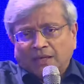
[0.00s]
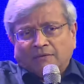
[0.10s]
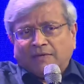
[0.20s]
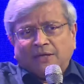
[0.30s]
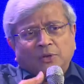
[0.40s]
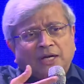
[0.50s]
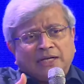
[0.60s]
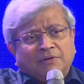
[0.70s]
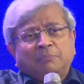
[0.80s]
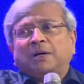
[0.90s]
where you can't
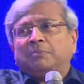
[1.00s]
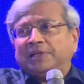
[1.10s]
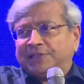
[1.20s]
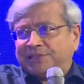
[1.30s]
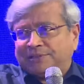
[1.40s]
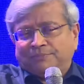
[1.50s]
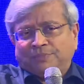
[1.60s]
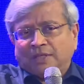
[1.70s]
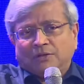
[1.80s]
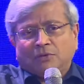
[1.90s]
even publish.
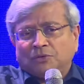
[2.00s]
You know,